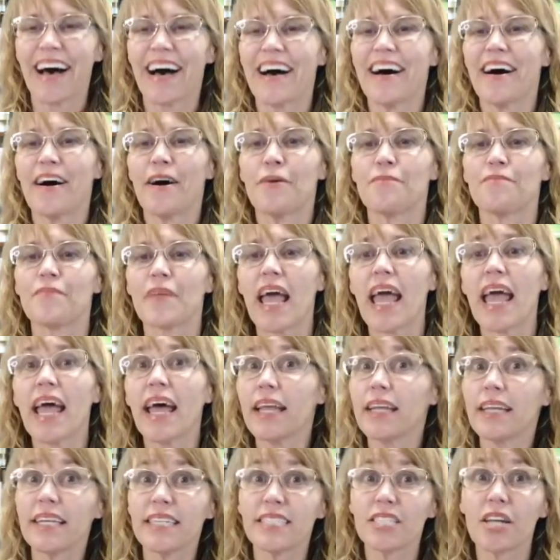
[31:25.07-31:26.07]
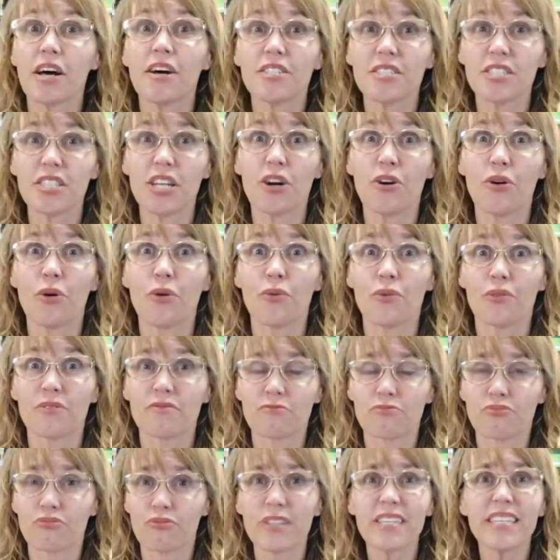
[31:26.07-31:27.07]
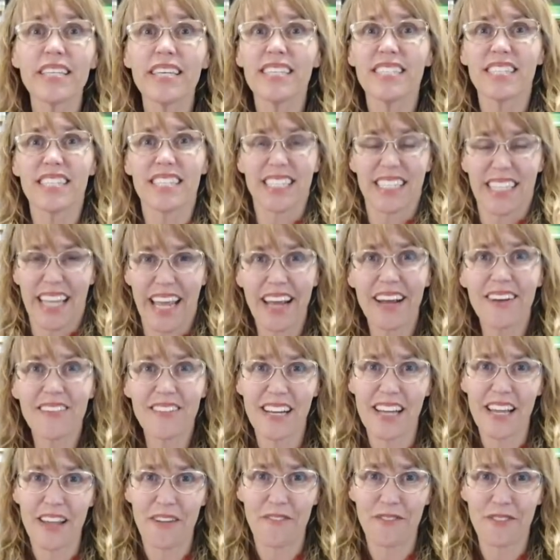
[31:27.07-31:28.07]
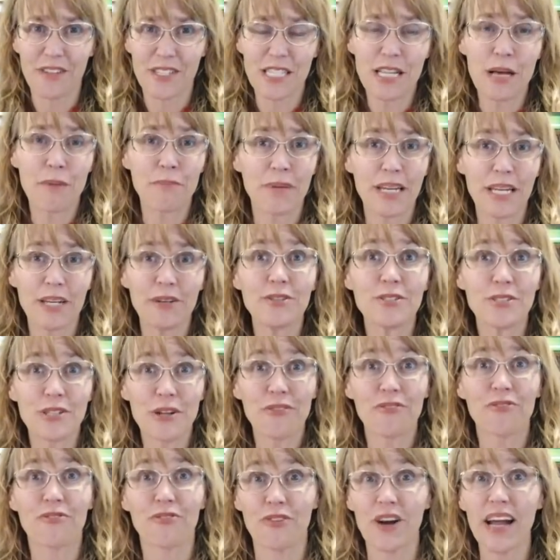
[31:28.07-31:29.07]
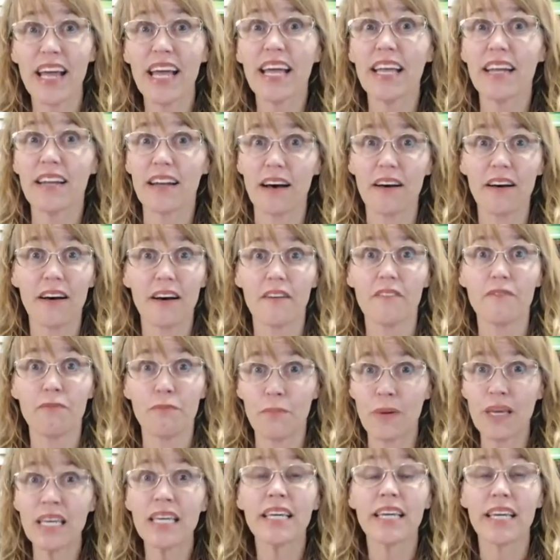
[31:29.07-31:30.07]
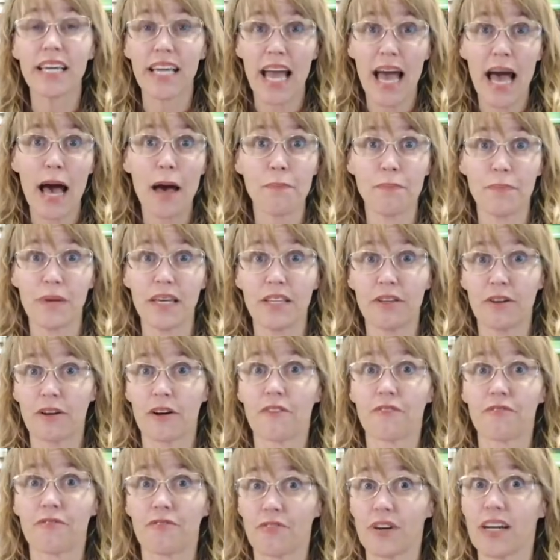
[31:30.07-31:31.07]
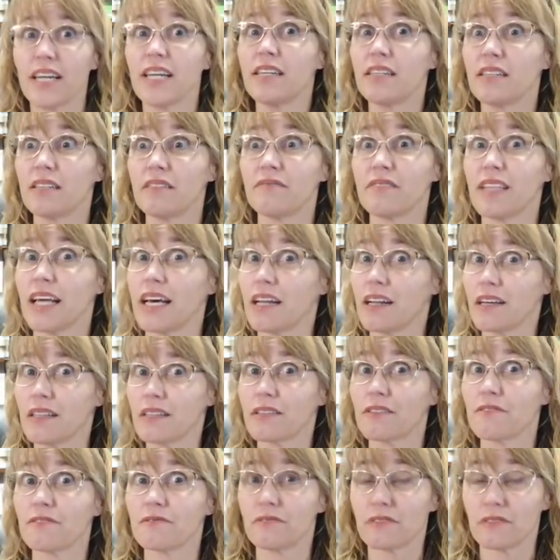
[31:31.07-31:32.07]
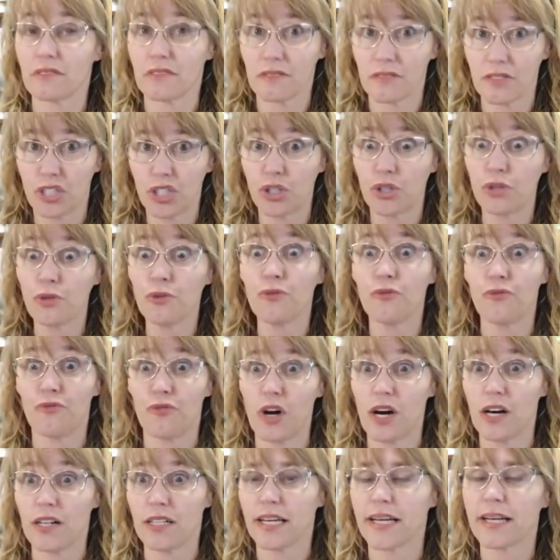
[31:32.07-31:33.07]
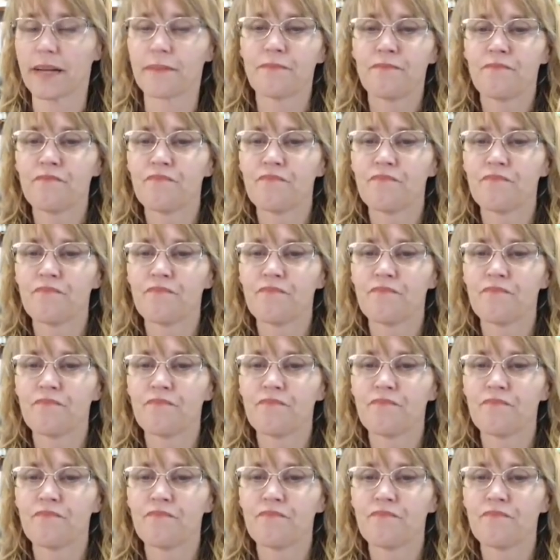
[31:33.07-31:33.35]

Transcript: Um, and it's also really scary for somebody who's afraid of being happy. They're afraid of that other shoe falling.